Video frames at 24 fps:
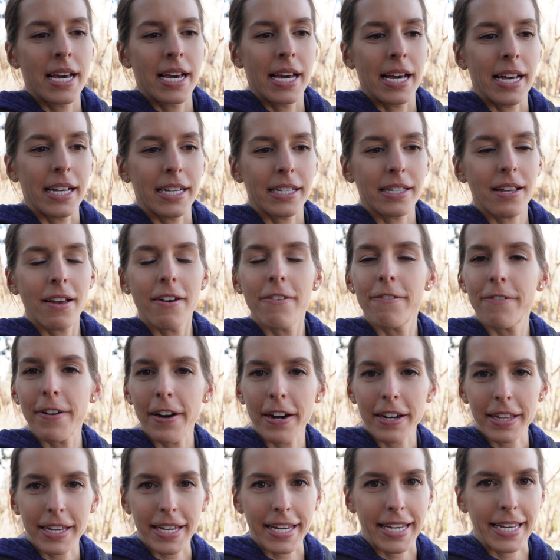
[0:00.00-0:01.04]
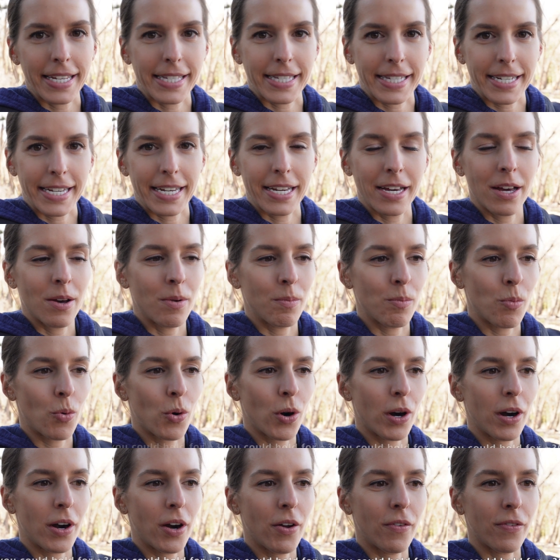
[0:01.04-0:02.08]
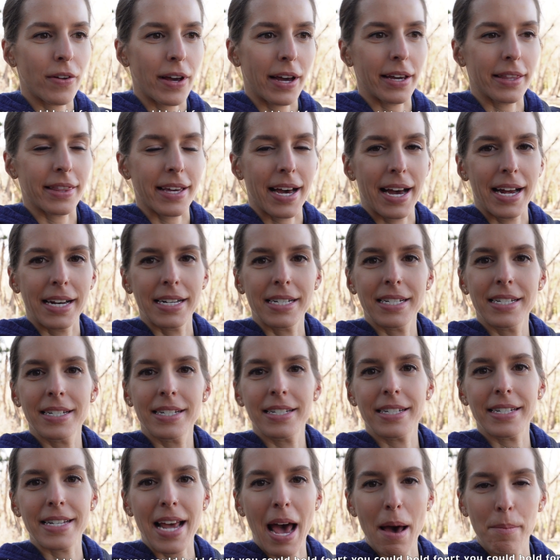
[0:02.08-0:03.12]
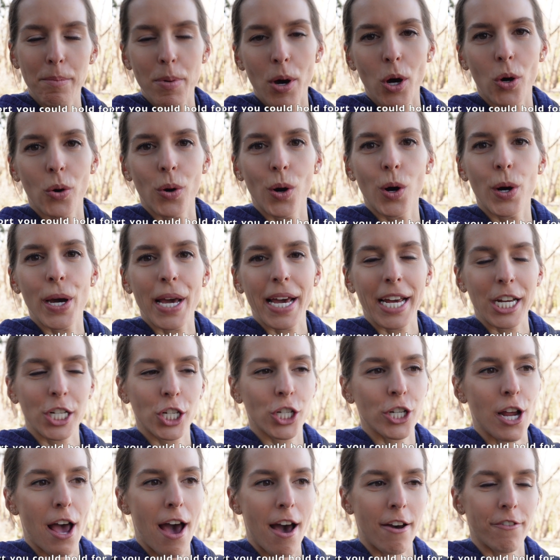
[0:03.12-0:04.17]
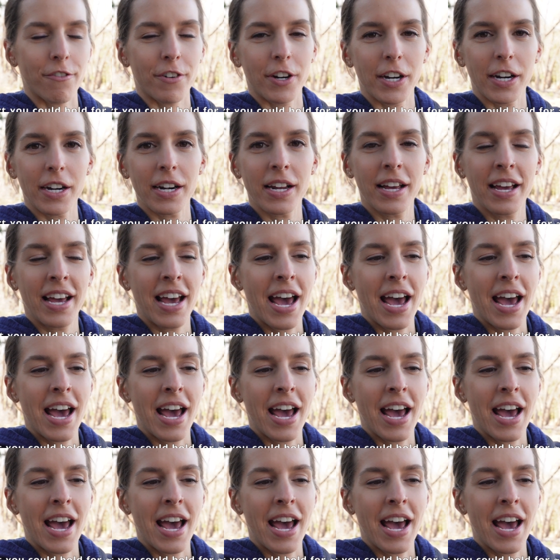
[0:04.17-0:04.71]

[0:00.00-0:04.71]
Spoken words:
is fairly easy, more of like that tempo-ish effort.